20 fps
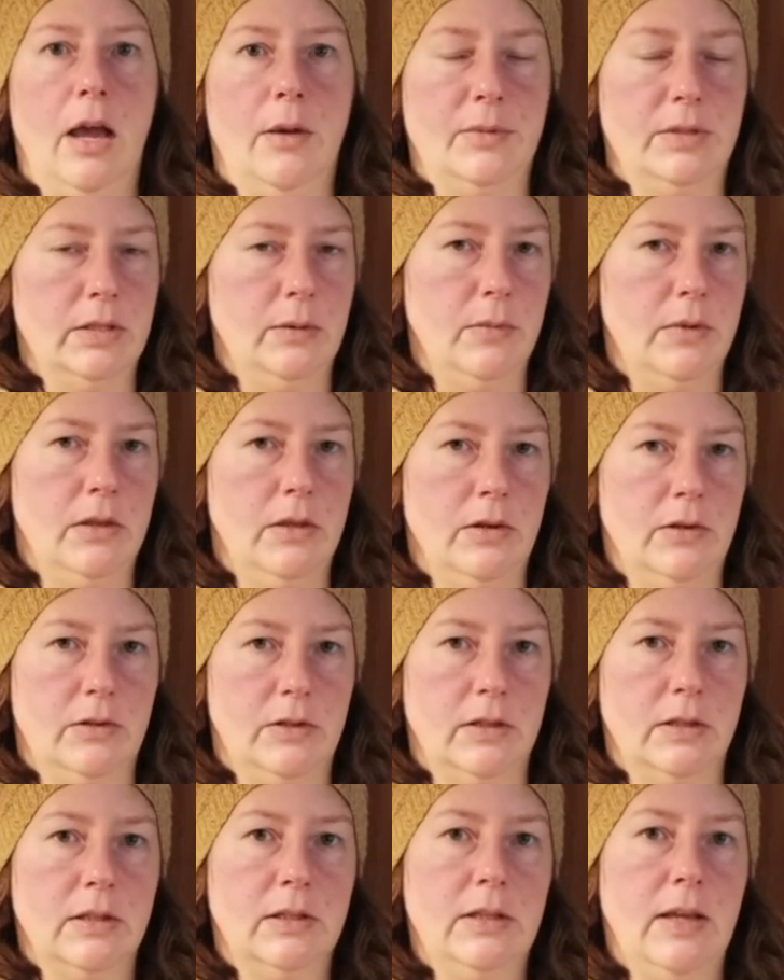some of their
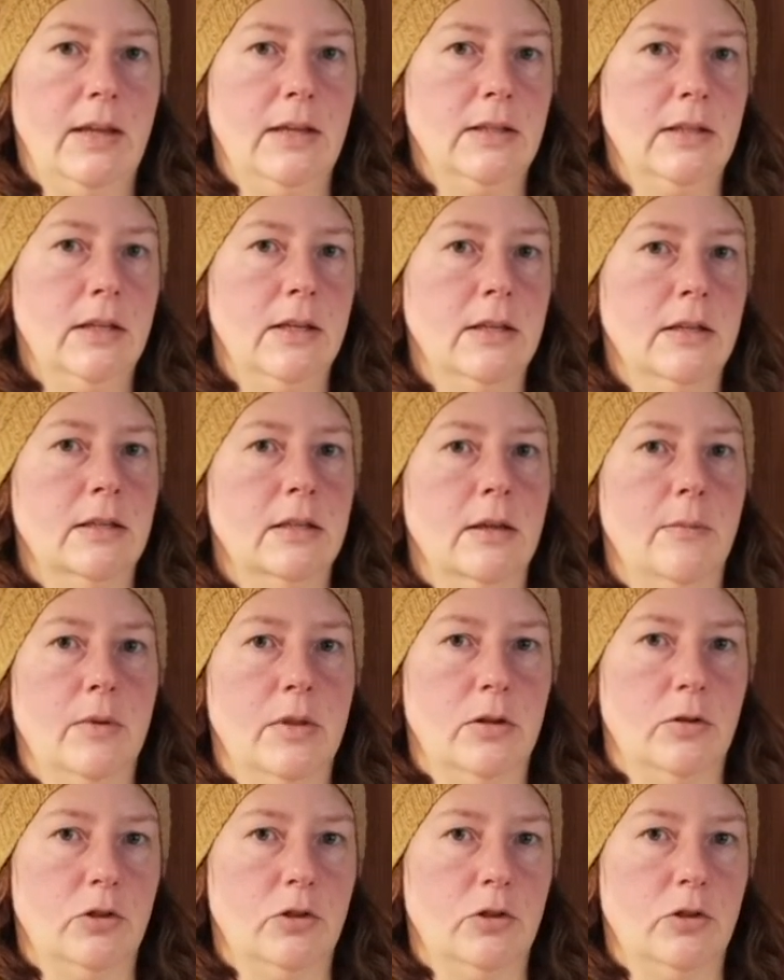successes, some of their